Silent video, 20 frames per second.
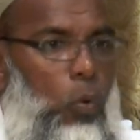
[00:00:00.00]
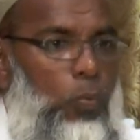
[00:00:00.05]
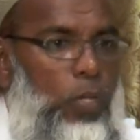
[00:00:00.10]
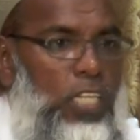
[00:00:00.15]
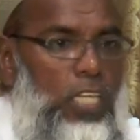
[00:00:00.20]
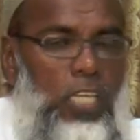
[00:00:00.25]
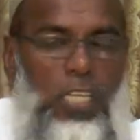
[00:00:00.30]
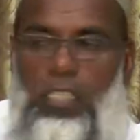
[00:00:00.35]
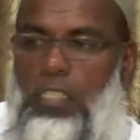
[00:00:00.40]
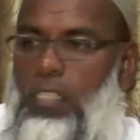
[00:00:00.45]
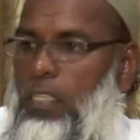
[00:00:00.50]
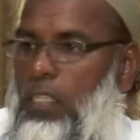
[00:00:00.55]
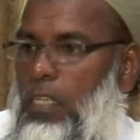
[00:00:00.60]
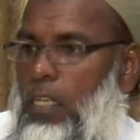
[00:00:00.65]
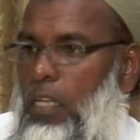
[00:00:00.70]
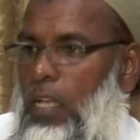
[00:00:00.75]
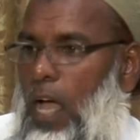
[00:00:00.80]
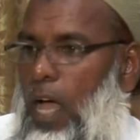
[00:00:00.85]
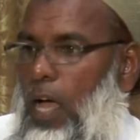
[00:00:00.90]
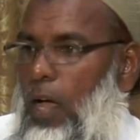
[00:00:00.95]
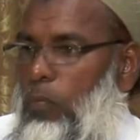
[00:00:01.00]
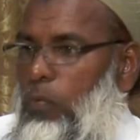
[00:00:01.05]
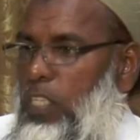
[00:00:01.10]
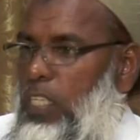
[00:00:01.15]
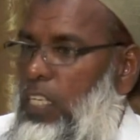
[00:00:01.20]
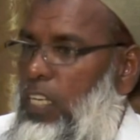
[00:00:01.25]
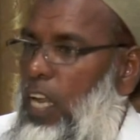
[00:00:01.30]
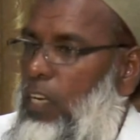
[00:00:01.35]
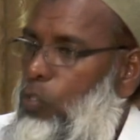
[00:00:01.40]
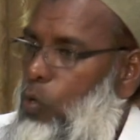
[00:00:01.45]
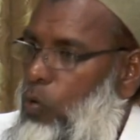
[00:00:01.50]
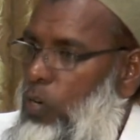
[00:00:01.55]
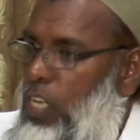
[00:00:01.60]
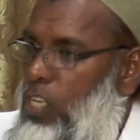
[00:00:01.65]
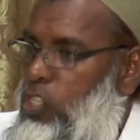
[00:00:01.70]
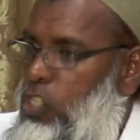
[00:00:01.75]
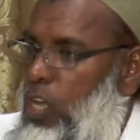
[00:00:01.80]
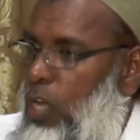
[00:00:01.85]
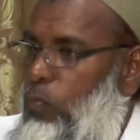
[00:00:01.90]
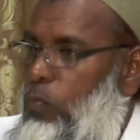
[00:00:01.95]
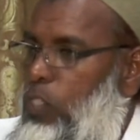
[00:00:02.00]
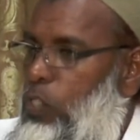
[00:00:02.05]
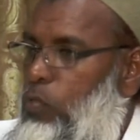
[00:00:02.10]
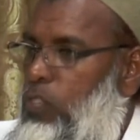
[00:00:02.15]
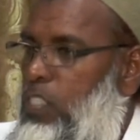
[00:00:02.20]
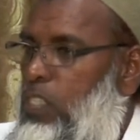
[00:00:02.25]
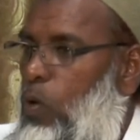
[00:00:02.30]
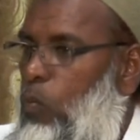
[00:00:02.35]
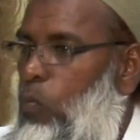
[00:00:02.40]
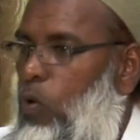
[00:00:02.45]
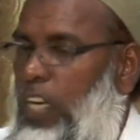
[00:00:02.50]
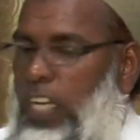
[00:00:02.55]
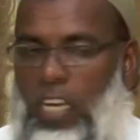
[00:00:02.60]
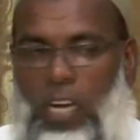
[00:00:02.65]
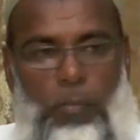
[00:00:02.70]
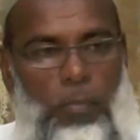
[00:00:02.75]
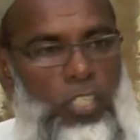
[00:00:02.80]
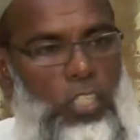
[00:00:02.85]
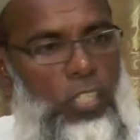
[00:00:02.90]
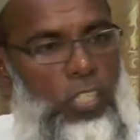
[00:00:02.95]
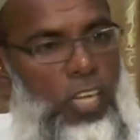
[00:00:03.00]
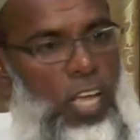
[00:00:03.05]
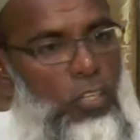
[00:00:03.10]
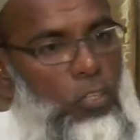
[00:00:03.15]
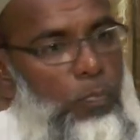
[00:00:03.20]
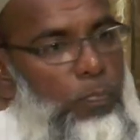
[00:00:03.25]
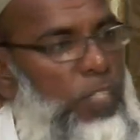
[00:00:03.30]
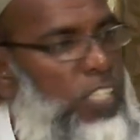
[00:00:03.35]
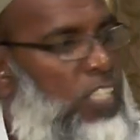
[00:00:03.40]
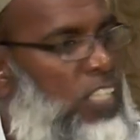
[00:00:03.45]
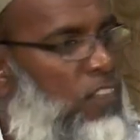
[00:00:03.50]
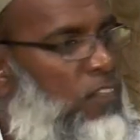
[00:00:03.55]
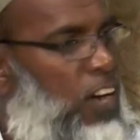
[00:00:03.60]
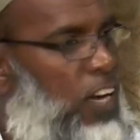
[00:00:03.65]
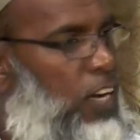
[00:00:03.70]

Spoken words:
we need a donation. We're doing some work in the masjid. Can you please give a